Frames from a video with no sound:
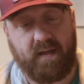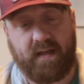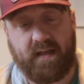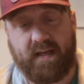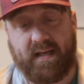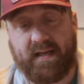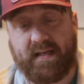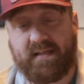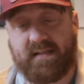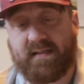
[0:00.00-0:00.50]

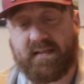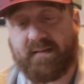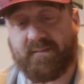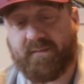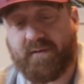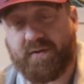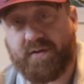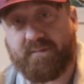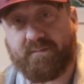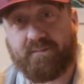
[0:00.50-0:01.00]
is,
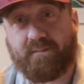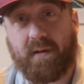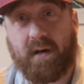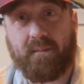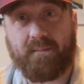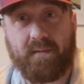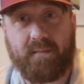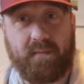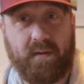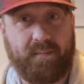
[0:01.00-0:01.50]
if I just
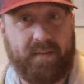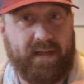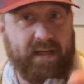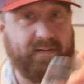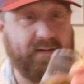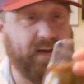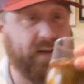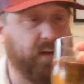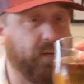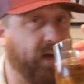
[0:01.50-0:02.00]
pop my
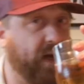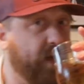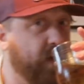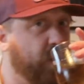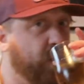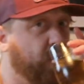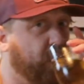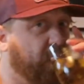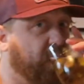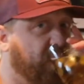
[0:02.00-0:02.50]
beer out the way,